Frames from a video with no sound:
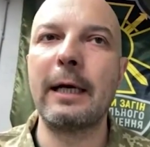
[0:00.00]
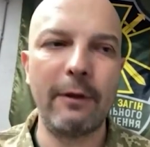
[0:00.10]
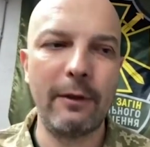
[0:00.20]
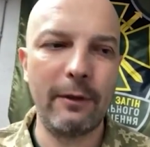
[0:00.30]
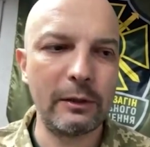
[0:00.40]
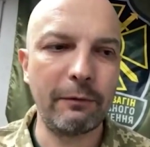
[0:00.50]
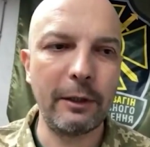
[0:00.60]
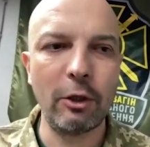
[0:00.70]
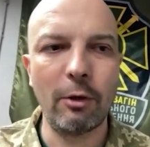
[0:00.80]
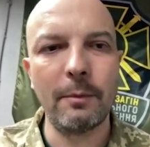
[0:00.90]
having this
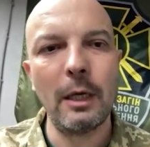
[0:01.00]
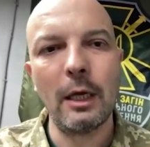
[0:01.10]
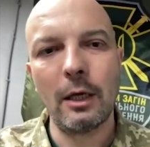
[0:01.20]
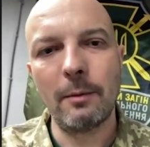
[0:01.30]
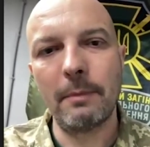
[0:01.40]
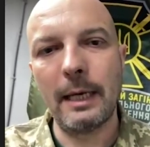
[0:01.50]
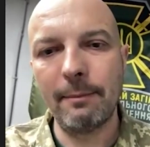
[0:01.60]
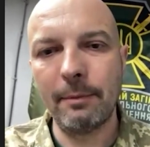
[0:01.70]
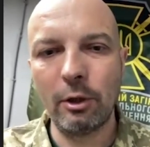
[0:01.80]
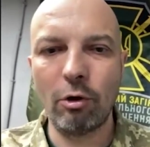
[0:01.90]
freedom
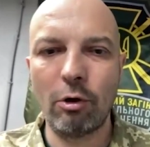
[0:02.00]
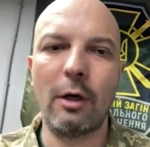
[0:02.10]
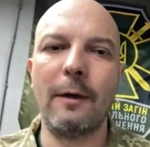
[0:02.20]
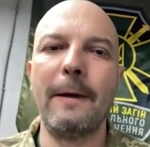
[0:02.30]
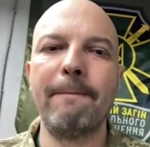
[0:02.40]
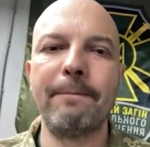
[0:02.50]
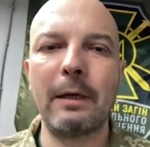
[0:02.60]
maybe your